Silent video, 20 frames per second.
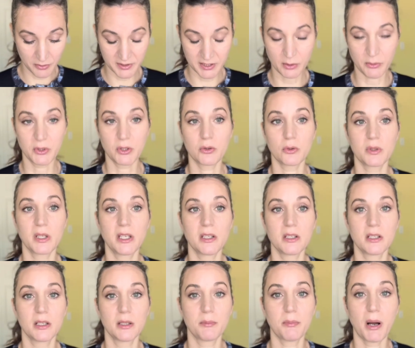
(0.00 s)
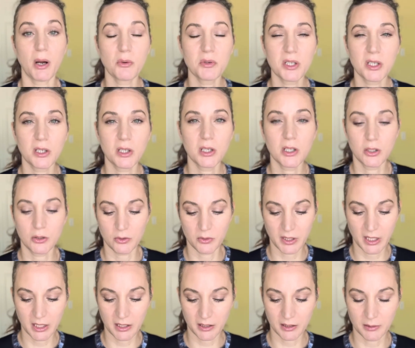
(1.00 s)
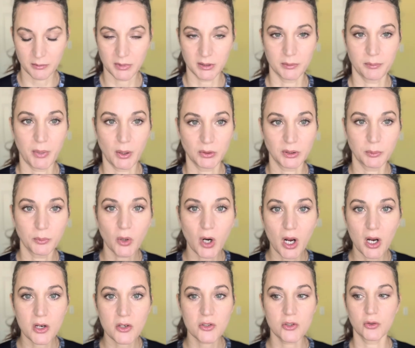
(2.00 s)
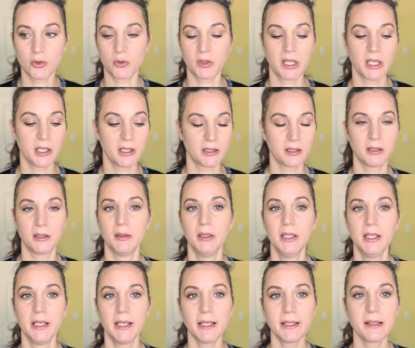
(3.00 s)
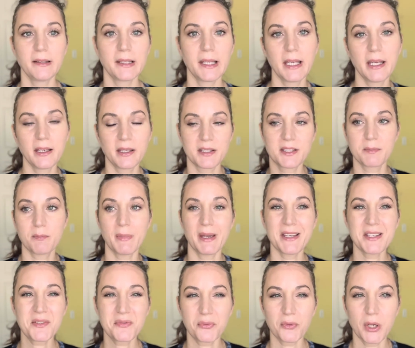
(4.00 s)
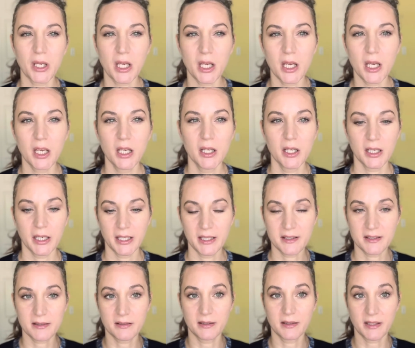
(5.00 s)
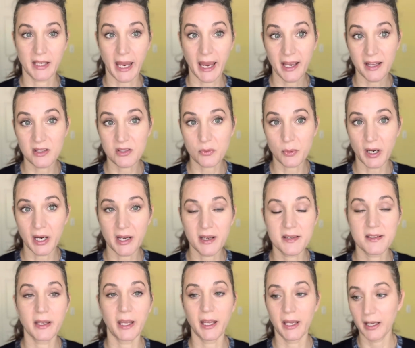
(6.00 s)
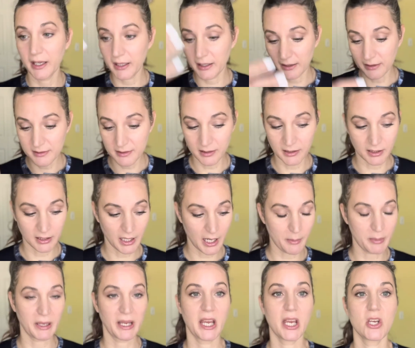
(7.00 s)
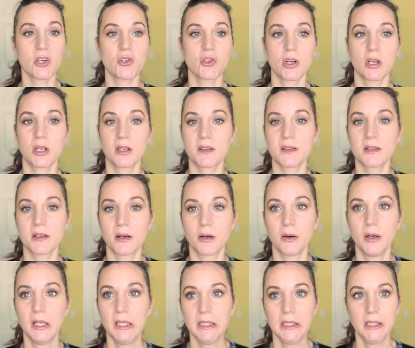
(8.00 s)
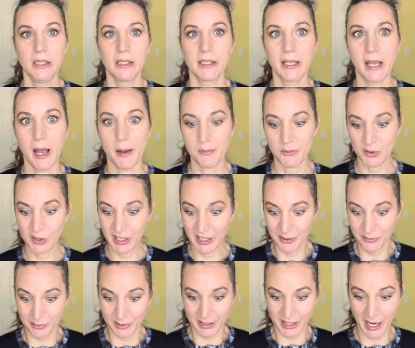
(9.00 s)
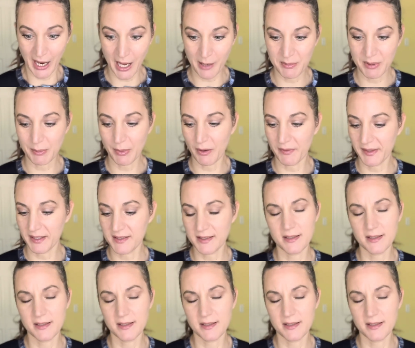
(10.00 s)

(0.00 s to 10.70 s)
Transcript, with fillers: So you don't need a powder, you don't need a powder brush, you don't need anything. It's mess free, it's hands wise, and application. So yeah, I'm really happy about this.